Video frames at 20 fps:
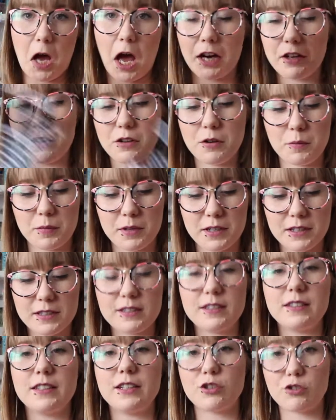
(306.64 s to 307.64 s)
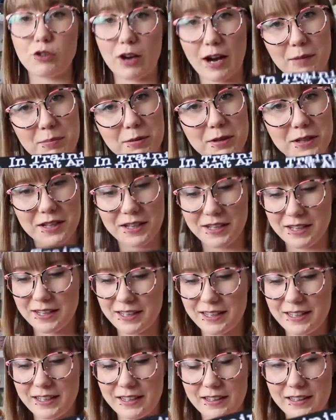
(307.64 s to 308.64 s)
I don't know, but it's a leash wrap.
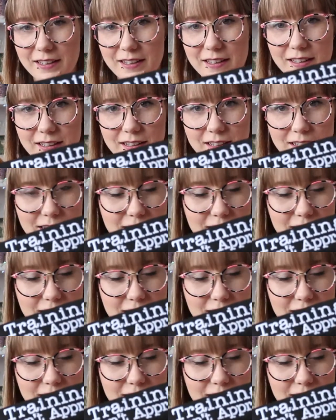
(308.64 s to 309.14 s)
It uh,